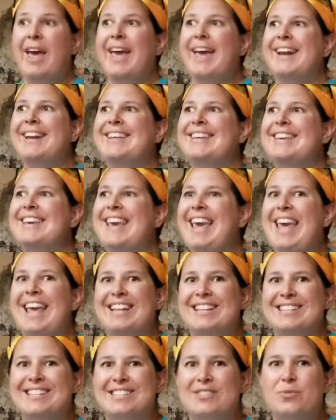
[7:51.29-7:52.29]
And
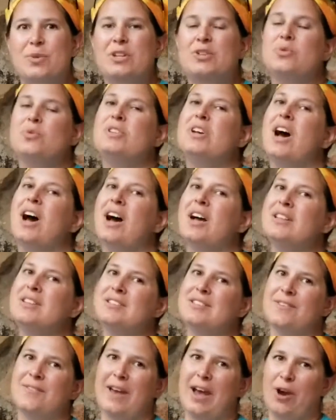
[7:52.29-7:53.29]
kids, we do
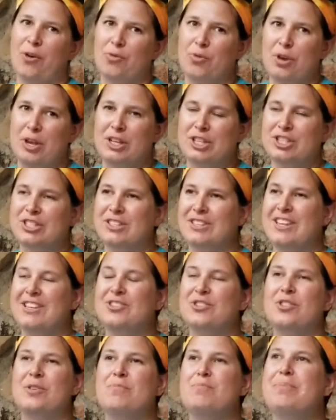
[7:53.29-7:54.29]
tons of outreach.
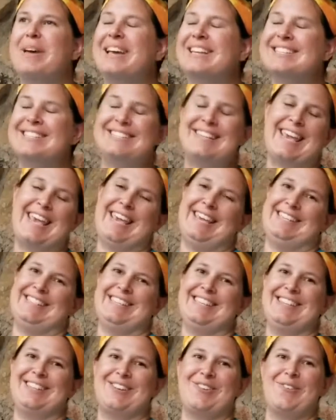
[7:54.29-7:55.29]
These are the best days
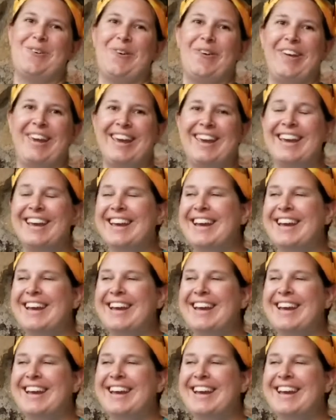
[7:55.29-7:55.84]
in the quarry.